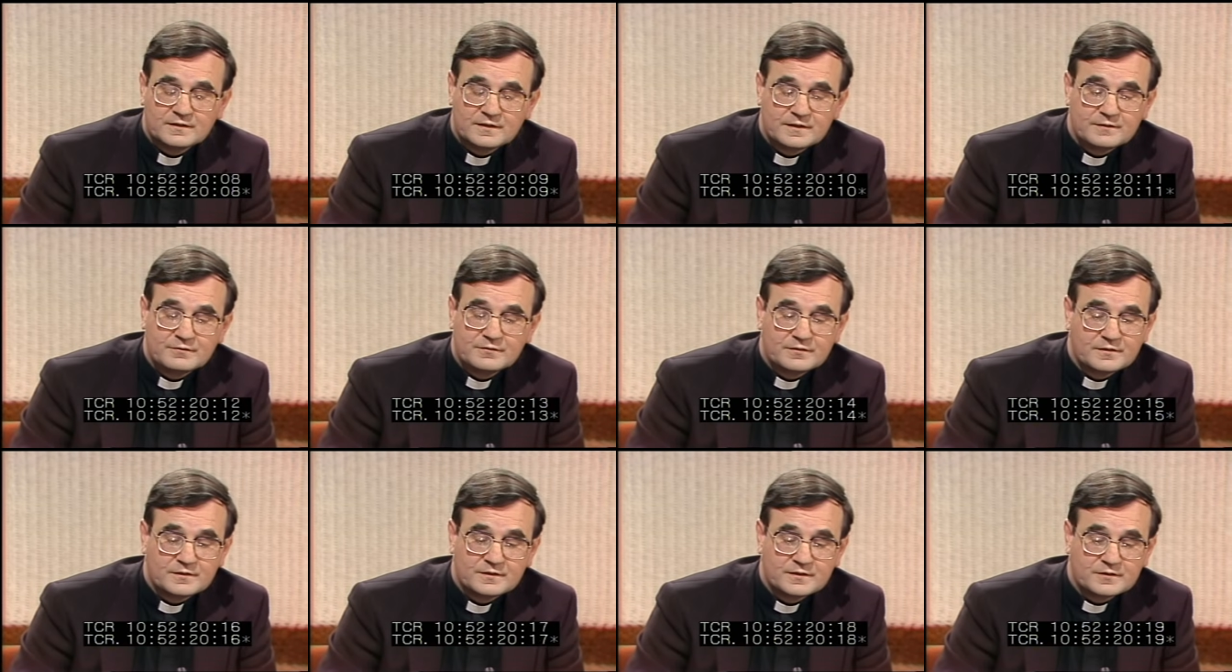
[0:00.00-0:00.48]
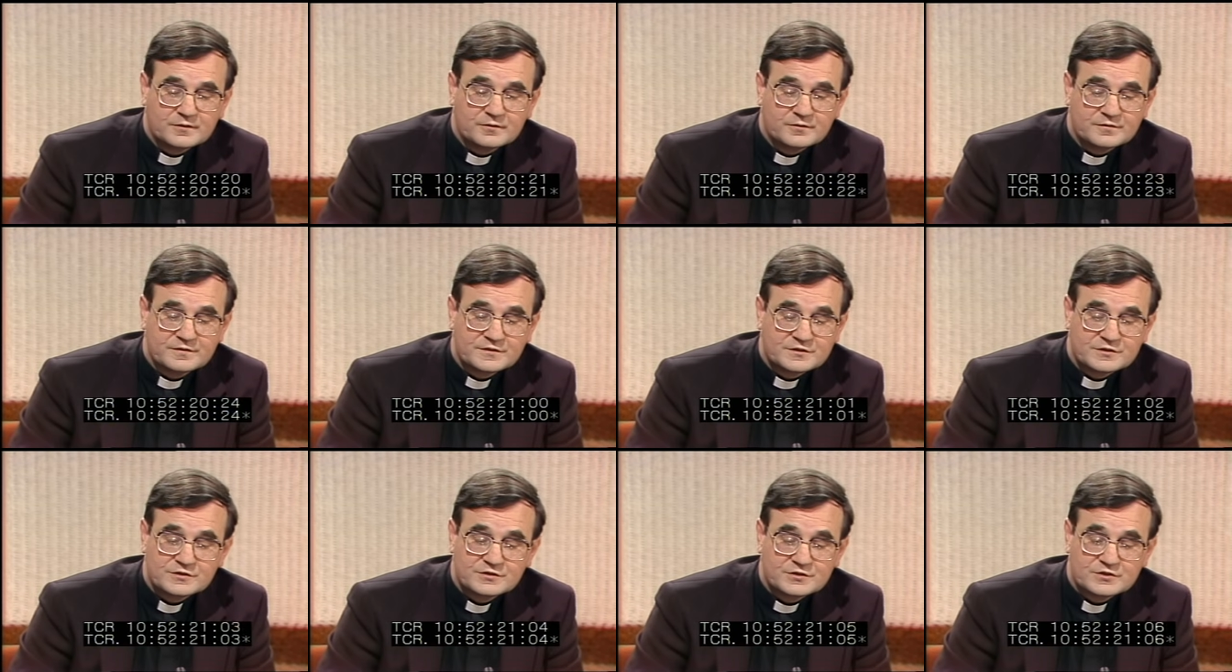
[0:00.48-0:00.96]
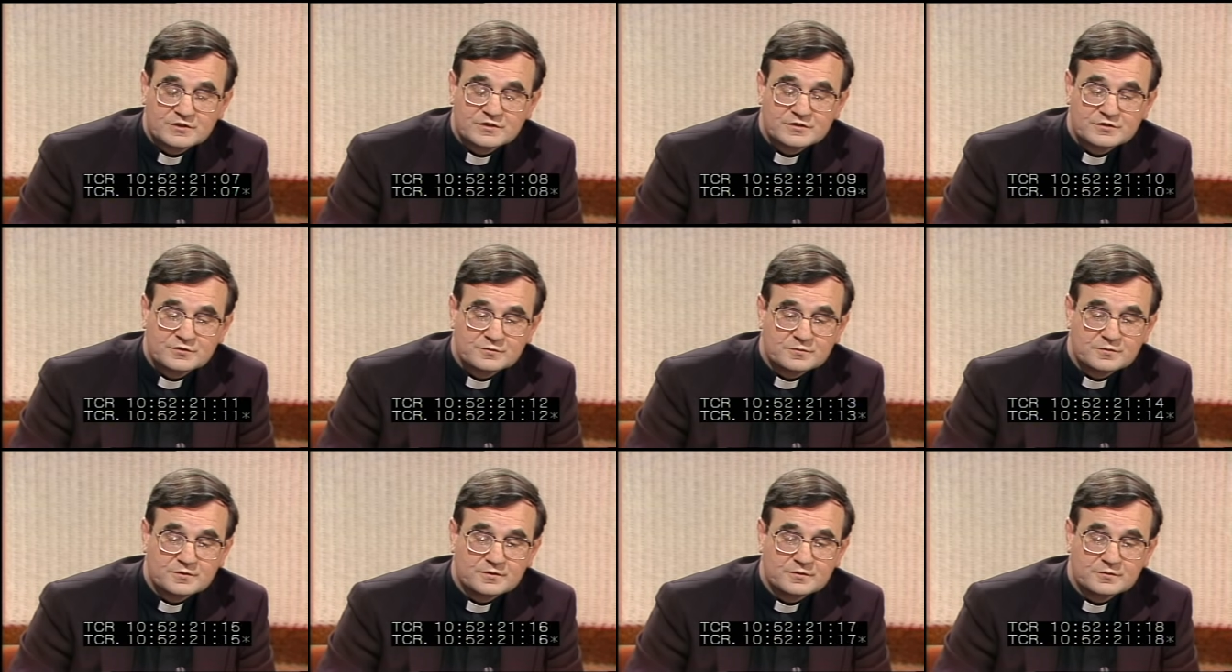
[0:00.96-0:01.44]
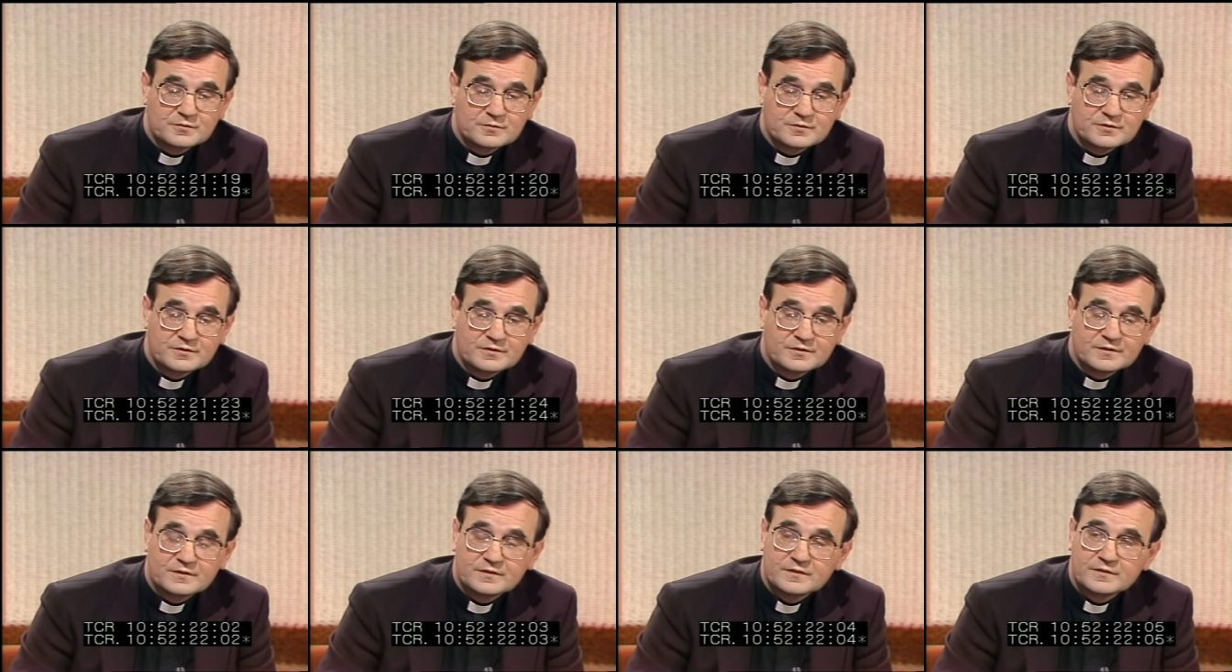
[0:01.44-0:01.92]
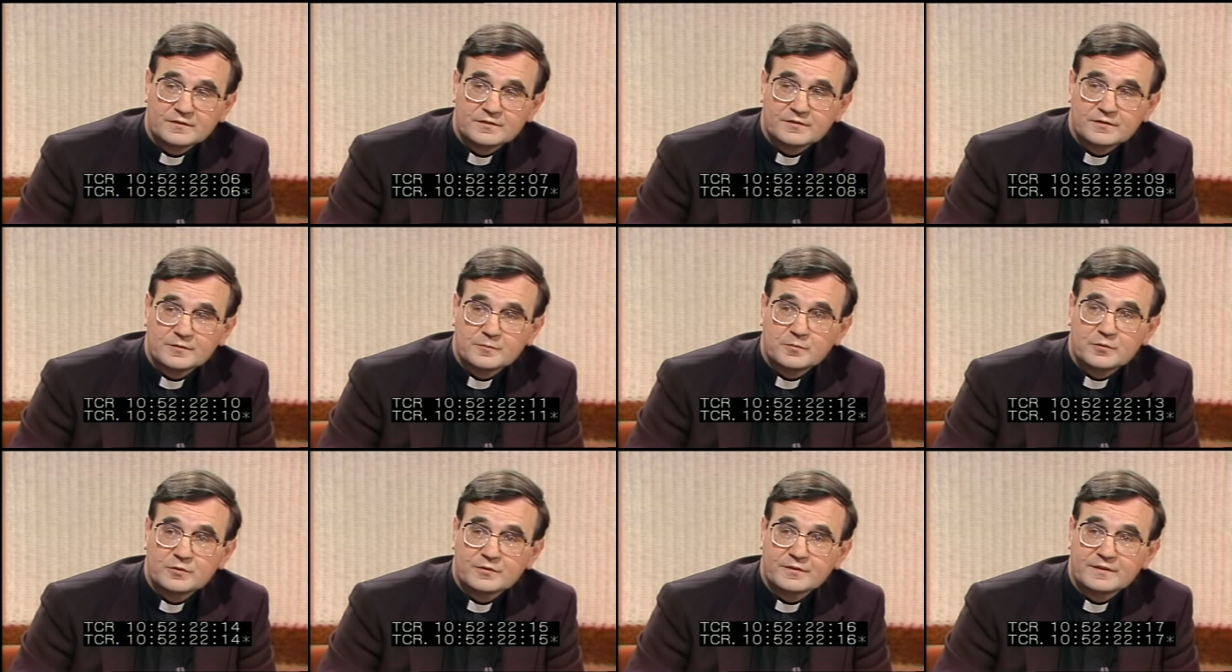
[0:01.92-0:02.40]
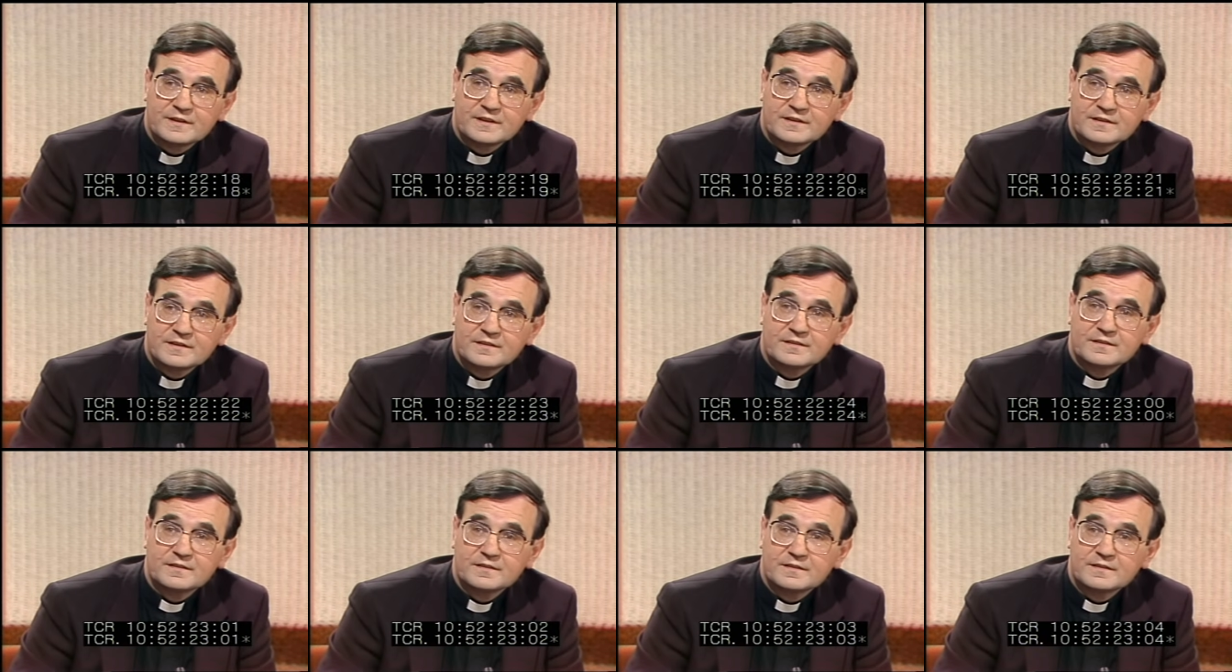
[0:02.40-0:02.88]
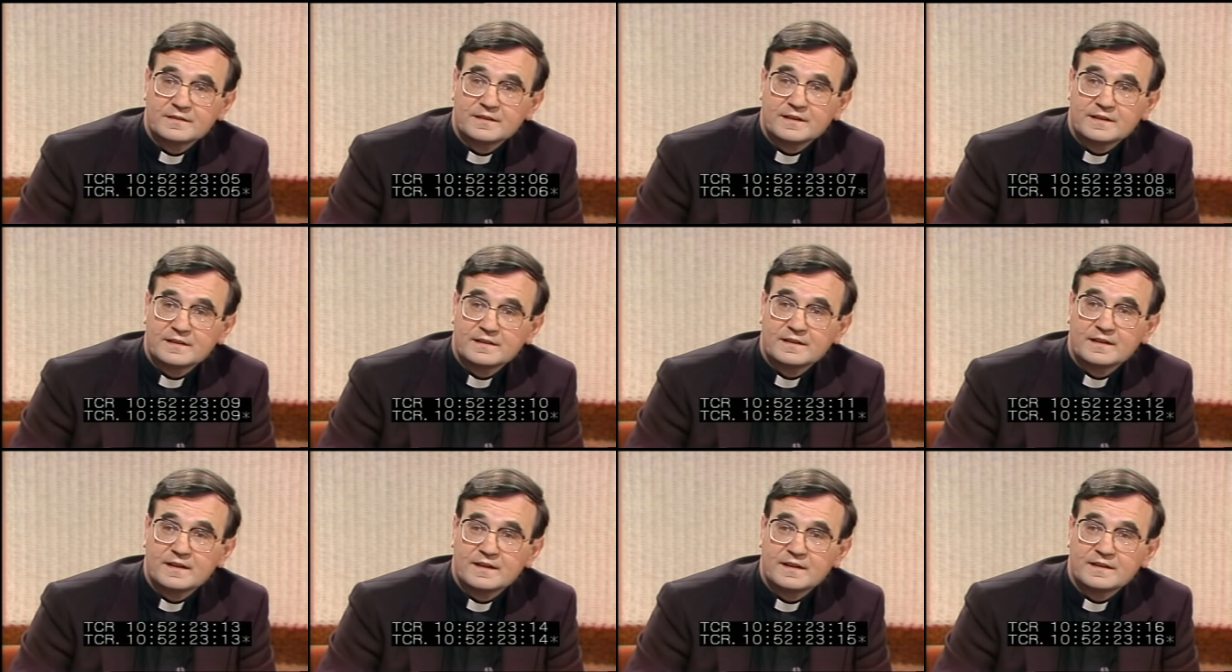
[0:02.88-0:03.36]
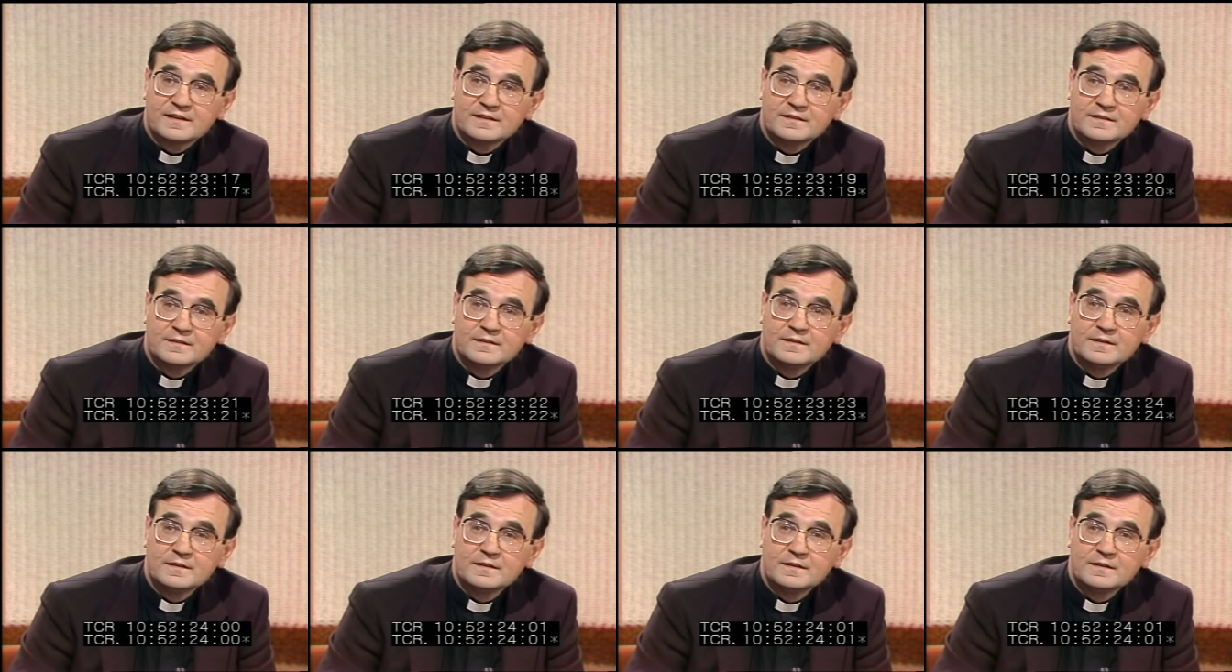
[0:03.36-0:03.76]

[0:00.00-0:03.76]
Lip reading: even the official church would support that line.